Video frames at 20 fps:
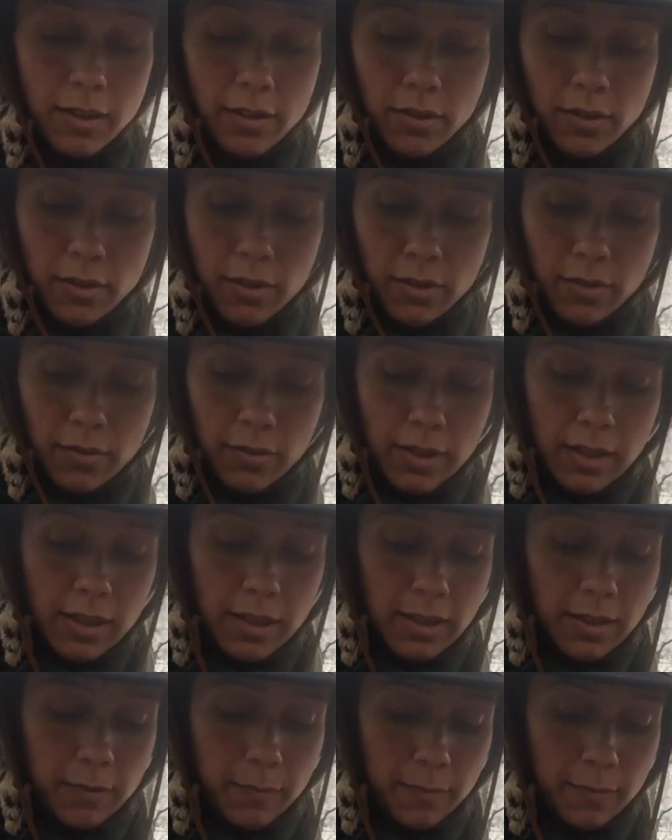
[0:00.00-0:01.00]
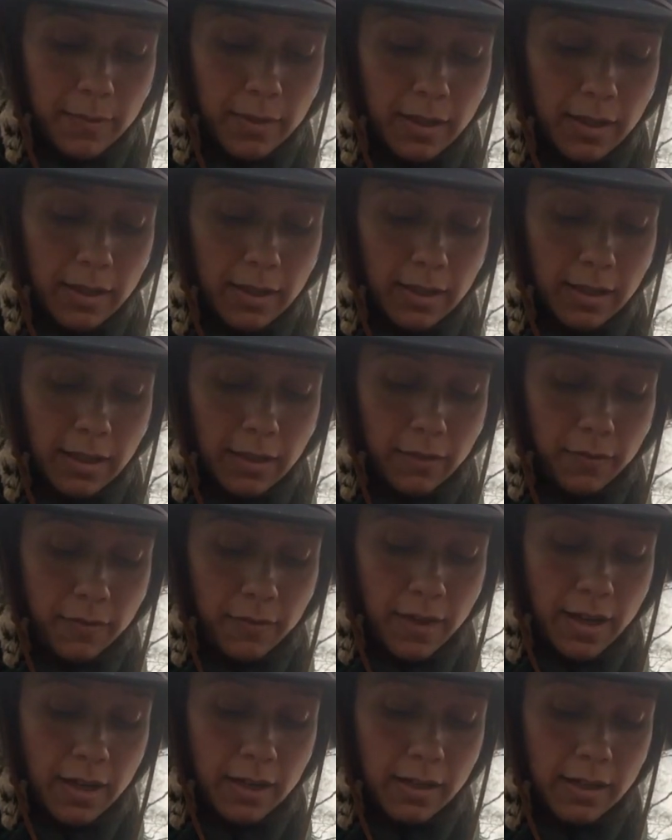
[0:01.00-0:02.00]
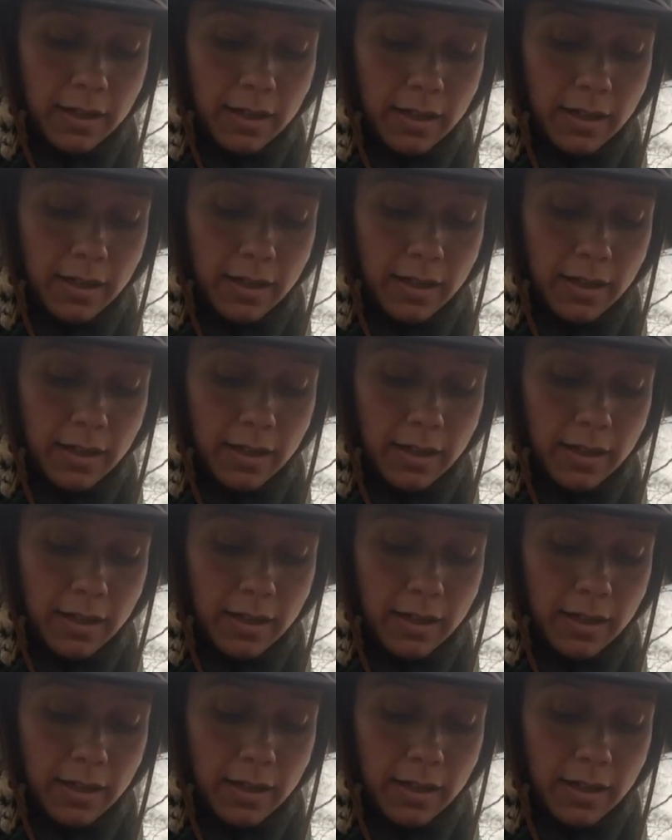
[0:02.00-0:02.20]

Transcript: stone, and I find